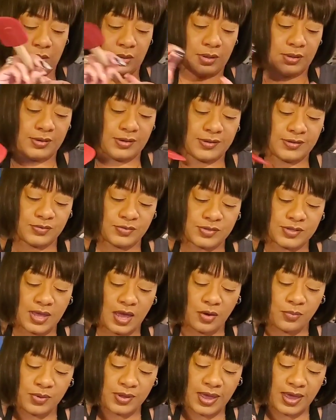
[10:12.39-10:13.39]
And then see
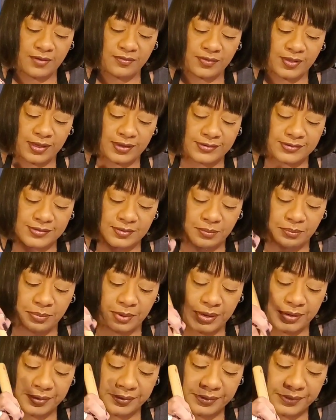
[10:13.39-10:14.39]
how we have like some
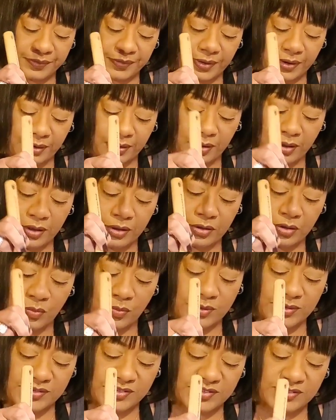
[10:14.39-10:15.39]
butter in there. You'll
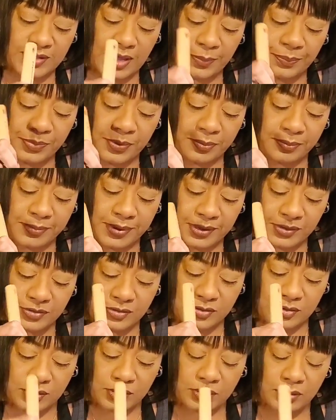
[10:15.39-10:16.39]
want to stop your
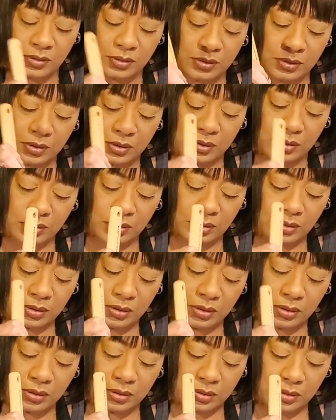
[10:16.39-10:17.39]
mixer.
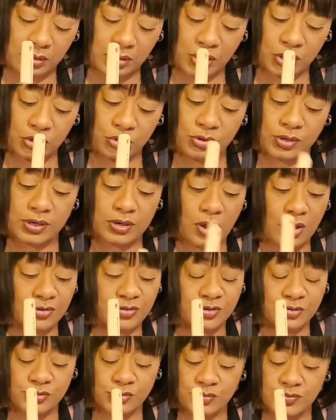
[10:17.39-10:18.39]
You could
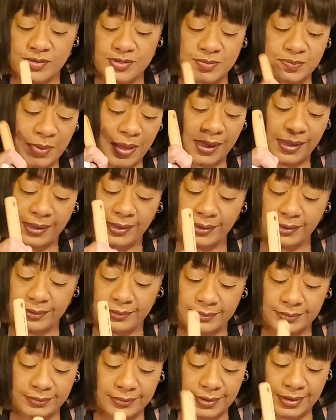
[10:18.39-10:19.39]
also do this by
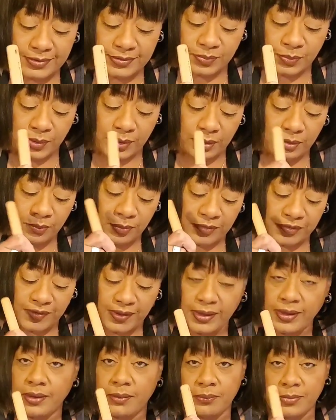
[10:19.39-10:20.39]
hand as well with a
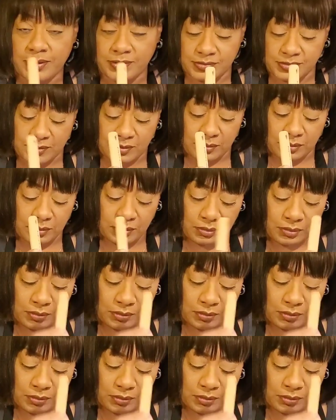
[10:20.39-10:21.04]
hand mixer.